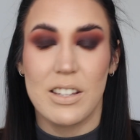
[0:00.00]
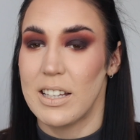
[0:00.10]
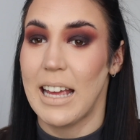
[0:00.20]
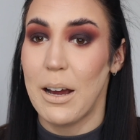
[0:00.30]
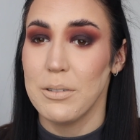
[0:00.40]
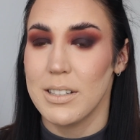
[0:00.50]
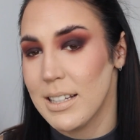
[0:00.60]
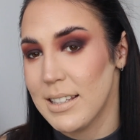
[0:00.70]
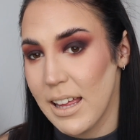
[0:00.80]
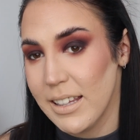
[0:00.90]
So now to
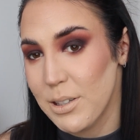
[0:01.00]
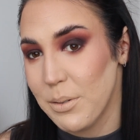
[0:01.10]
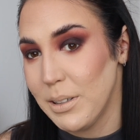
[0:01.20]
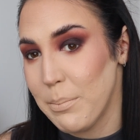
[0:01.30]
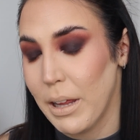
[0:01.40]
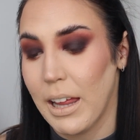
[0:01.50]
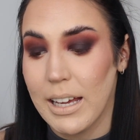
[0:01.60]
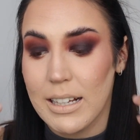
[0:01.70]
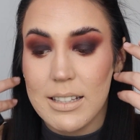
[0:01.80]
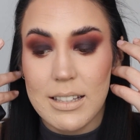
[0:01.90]
set this all in
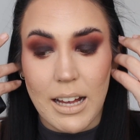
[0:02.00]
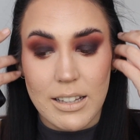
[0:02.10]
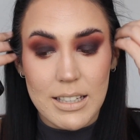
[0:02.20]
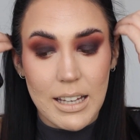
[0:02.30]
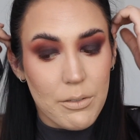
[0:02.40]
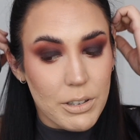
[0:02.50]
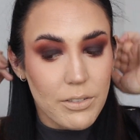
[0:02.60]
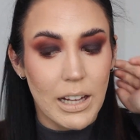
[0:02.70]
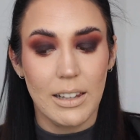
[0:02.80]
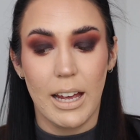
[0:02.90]
place and to get rid of
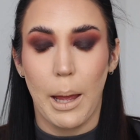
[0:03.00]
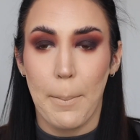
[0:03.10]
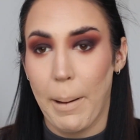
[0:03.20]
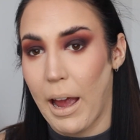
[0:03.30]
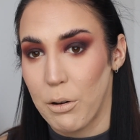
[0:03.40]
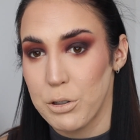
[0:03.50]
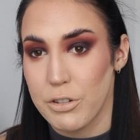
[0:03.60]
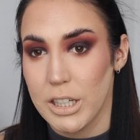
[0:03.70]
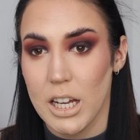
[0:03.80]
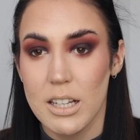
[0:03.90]
that like
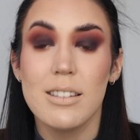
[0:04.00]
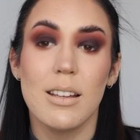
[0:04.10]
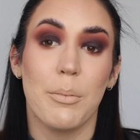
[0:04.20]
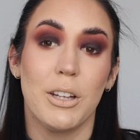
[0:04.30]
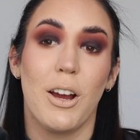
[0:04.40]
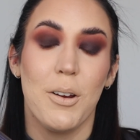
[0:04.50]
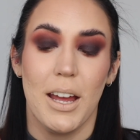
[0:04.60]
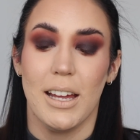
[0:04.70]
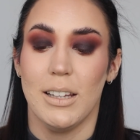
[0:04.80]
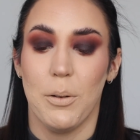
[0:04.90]
powderiness, I'm going to go
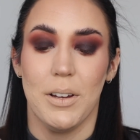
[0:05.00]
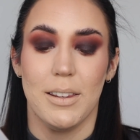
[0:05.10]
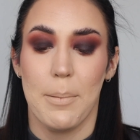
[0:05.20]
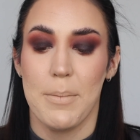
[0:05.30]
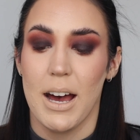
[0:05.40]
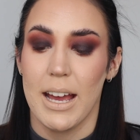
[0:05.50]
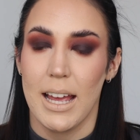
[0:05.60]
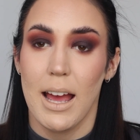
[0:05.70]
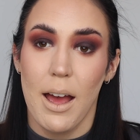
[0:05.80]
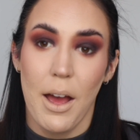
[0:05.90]
in with
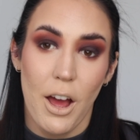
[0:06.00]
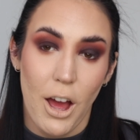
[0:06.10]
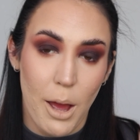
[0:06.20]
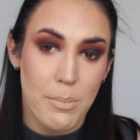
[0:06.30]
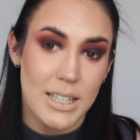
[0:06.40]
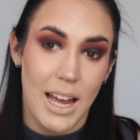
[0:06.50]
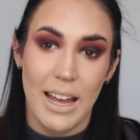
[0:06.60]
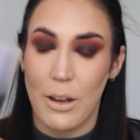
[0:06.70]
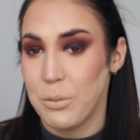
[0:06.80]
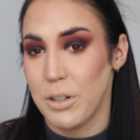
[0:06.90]
my Urban
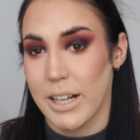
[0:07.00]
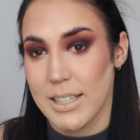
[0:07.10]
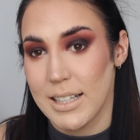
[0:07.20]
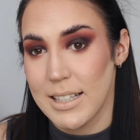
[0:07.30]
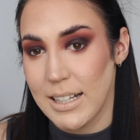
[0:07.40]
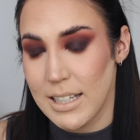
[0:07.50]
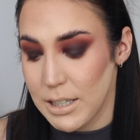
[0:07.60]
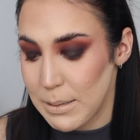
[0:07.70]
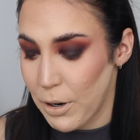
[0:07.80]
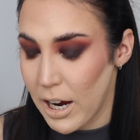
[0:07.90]
Decay All Nighter Setting
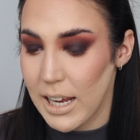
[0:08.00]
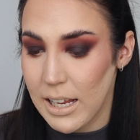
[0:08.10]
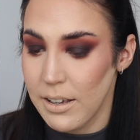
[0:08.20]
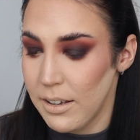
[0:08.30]
Spray.